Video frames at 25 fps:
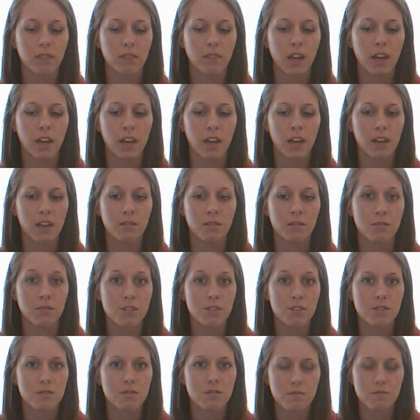I had
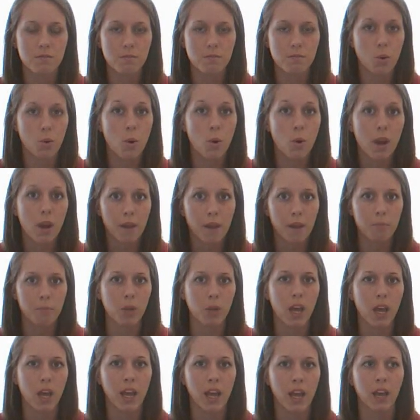just point
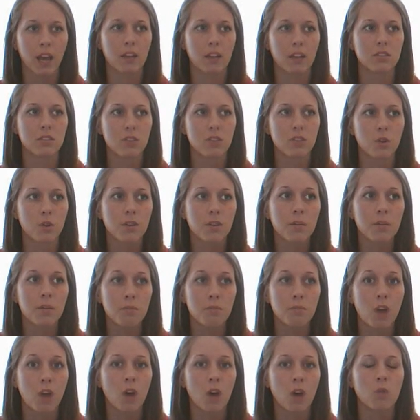blank told
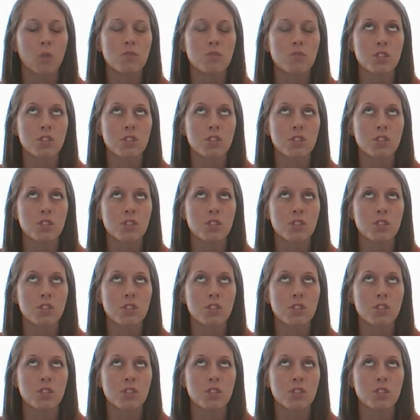them no,